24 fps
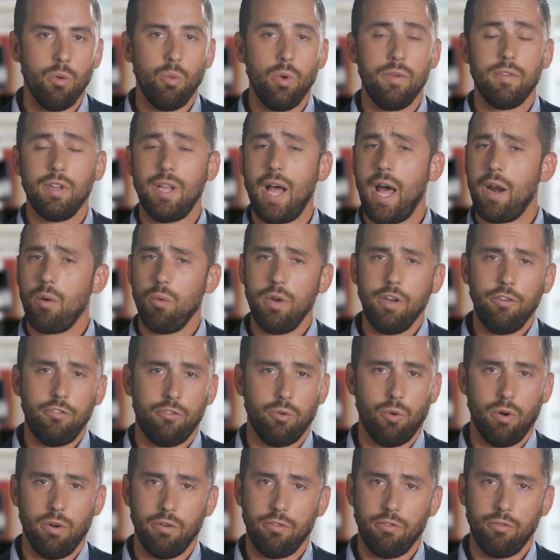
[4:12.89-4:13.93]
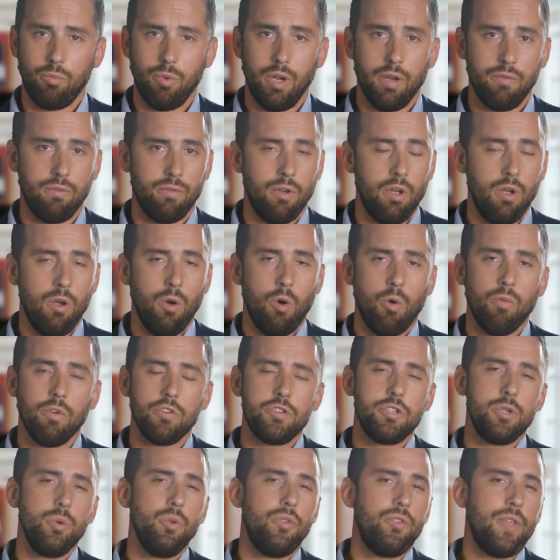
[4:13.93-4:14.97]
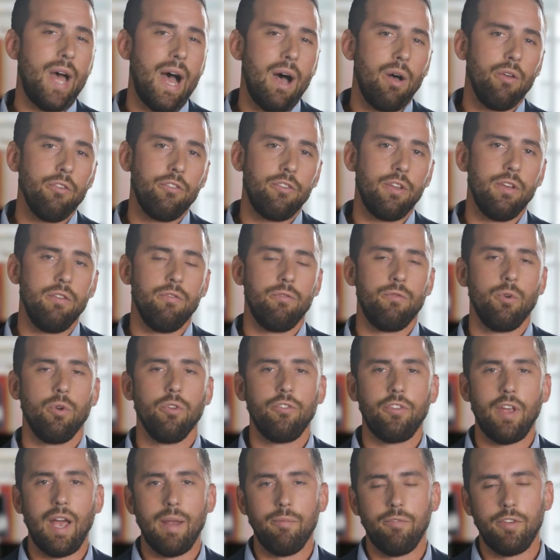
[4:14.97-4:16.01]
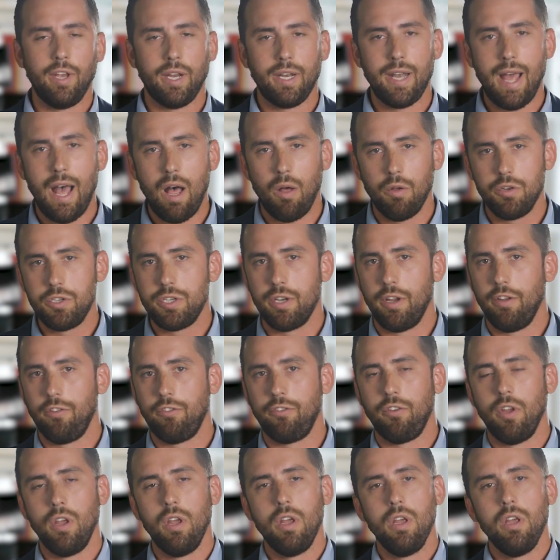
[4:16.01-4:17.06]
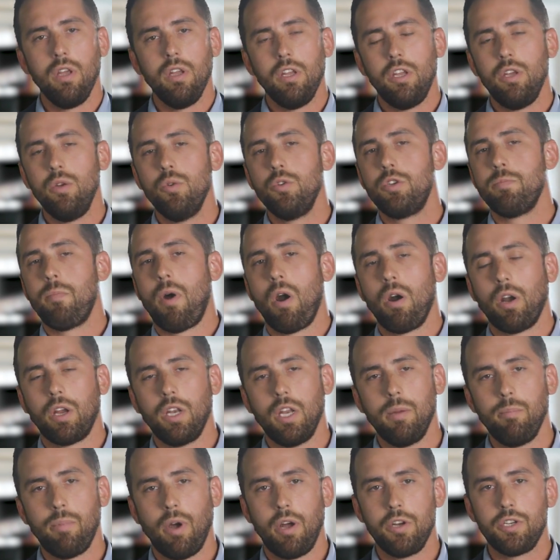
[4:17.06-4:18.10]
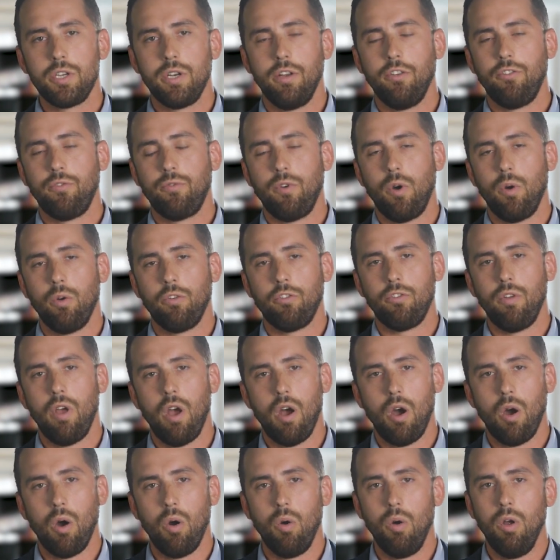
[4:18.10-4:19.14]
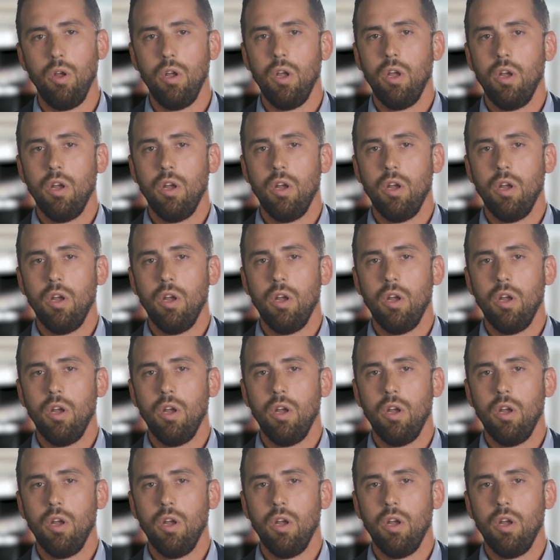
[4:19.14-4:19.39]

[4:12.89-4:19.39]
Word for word: We have a lot of resource. We have over two thousand full-time technologists, huge marketing budget, as folks know,